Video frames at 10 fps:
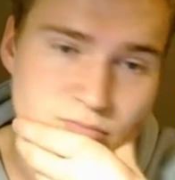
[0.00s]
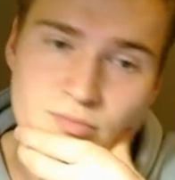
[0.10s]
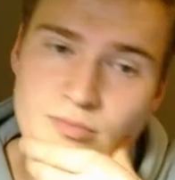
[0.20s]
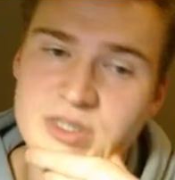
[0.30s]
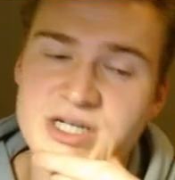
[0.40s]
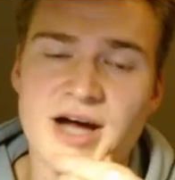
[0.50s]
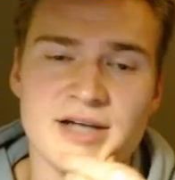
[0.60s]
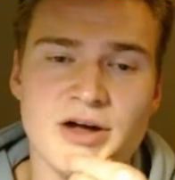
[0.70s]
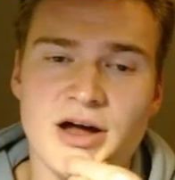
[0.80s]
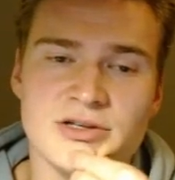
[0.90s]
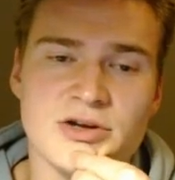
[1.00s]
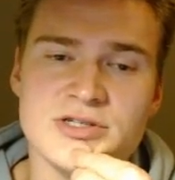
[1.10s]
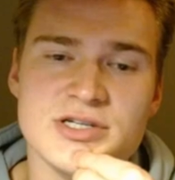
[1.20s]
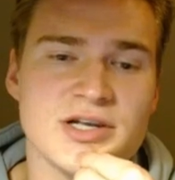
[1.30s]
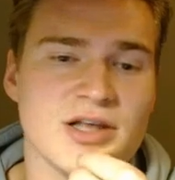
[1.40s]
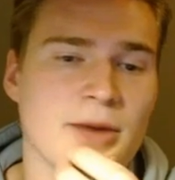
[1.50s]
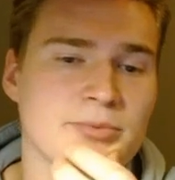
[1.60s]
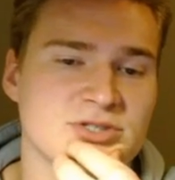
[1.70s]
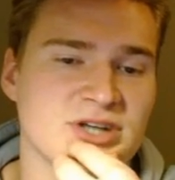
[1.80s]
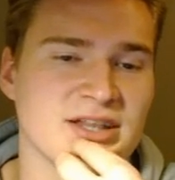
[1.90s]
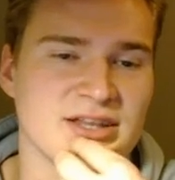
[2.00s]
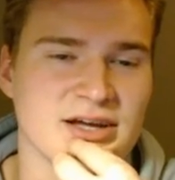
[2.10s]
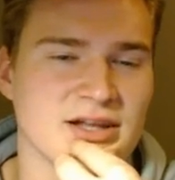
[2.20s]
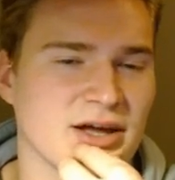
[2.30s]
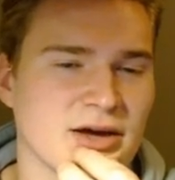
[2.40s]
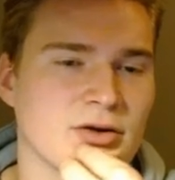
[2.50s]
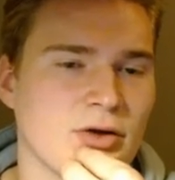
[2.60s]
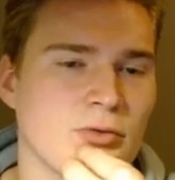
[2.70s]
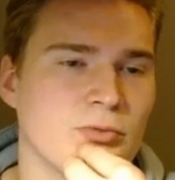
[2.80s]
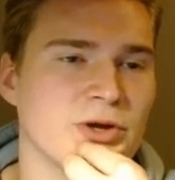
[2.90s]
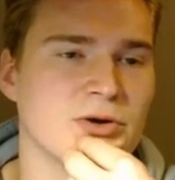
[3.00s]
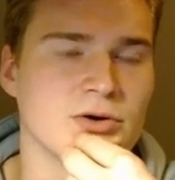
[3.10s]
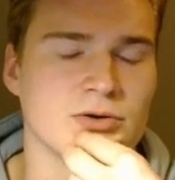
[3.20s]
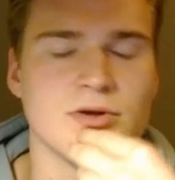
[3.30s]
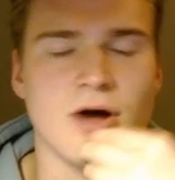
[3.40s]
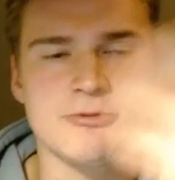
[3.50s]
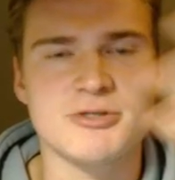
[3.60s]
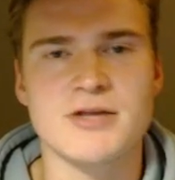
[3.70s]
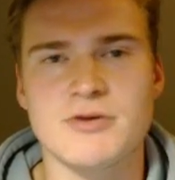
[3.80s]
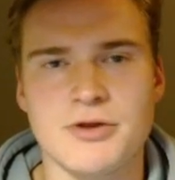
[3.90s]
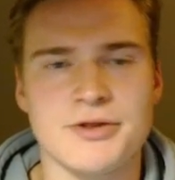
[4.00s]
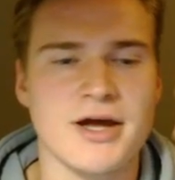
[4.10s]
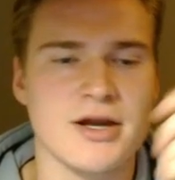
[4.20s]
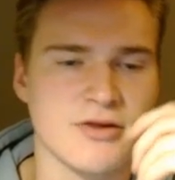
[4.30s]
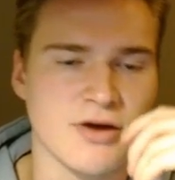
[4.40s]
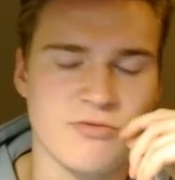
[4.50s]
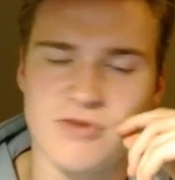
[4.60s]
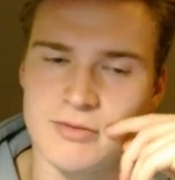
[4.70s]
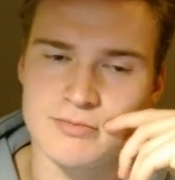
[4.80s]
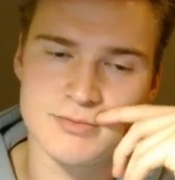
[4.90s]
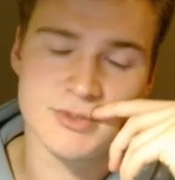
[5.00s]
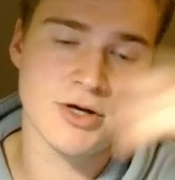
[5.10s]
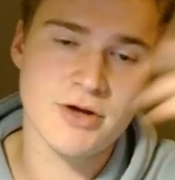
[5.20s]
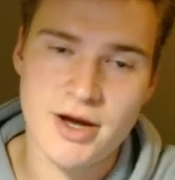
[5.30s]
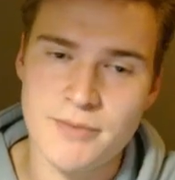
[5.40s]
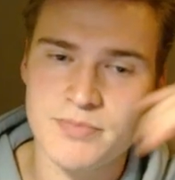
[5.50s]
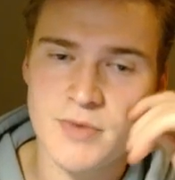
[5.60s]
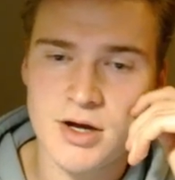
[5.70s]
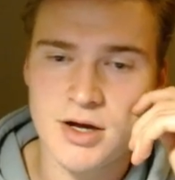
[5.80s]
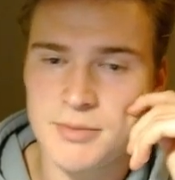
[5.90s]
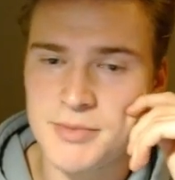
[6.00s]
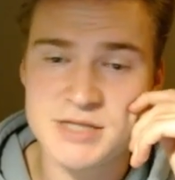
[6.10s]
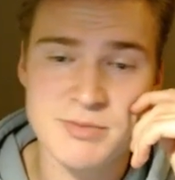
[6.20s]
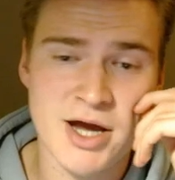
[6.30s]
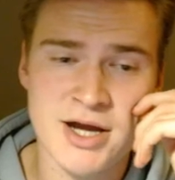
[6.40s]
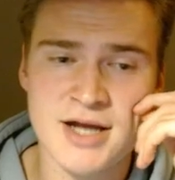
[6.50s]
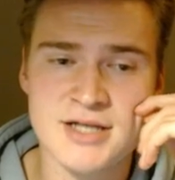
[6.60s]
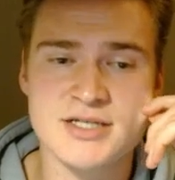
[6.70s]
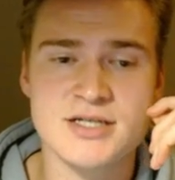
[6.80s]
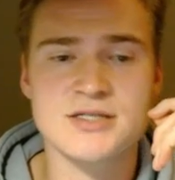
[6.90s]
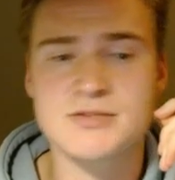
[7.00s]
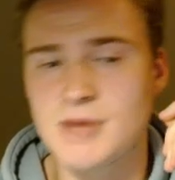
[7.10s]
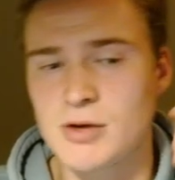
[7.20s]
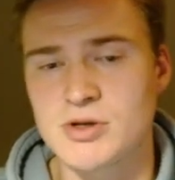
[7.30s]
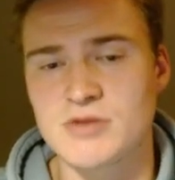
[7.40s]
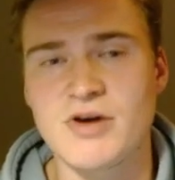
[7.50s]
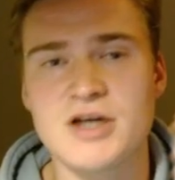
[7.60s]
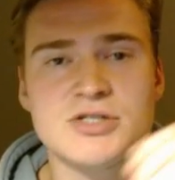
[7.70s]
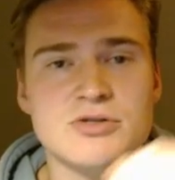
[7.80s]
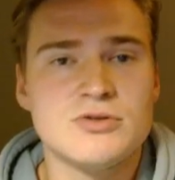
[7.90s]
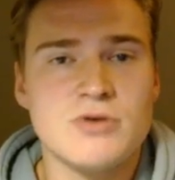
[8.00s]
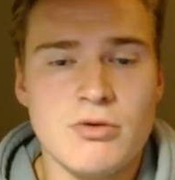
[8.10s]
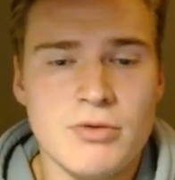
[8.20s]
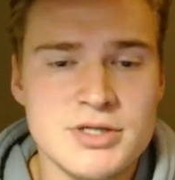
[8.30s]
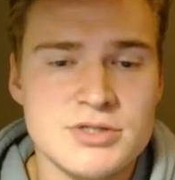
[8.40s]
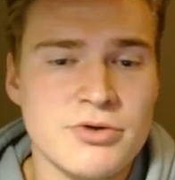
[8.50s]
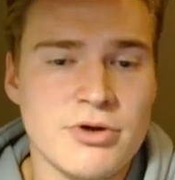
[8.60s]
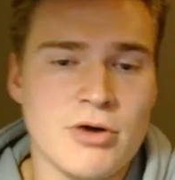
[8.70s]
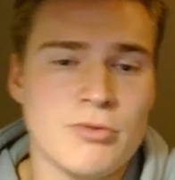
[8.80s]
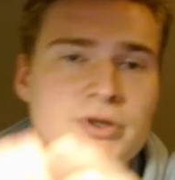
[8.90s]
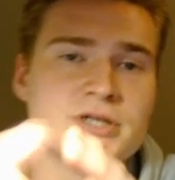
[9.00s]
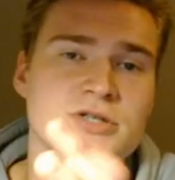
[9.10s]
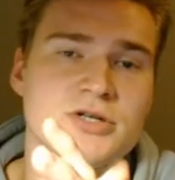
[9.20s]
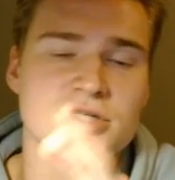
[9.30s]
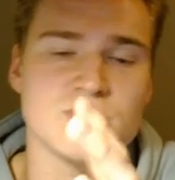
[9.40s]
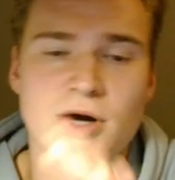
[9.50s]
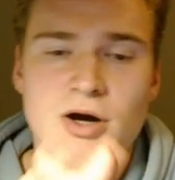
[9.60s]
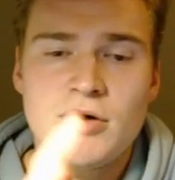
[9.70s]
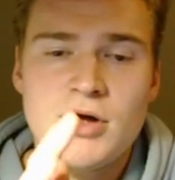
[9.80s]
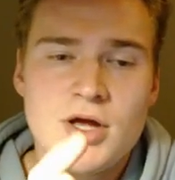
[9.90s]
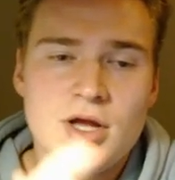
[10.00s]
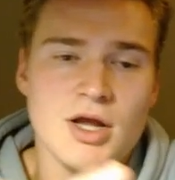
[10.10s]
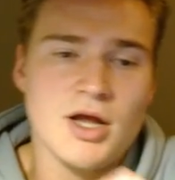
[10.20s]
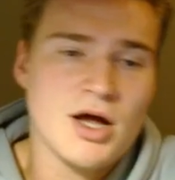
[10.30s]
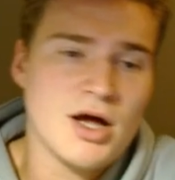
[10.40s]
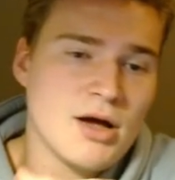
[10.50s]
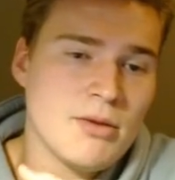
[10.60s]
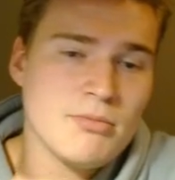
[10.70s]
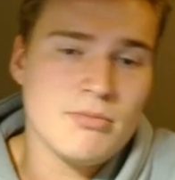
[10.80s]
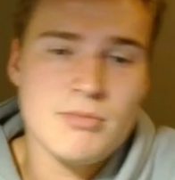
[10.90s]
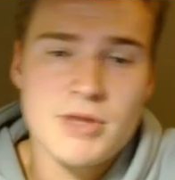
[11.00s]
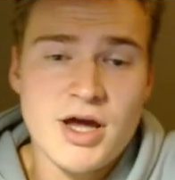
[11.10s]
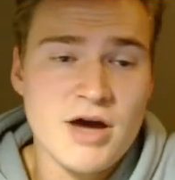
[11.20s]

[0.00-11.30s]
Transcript: but yeah, I don't, I don't, see it uptrending, like a, a, real uptrend on the daily time frame. So yeah, um, that's my analysis. I would advise you to always do your own research as well. Um, but yeah,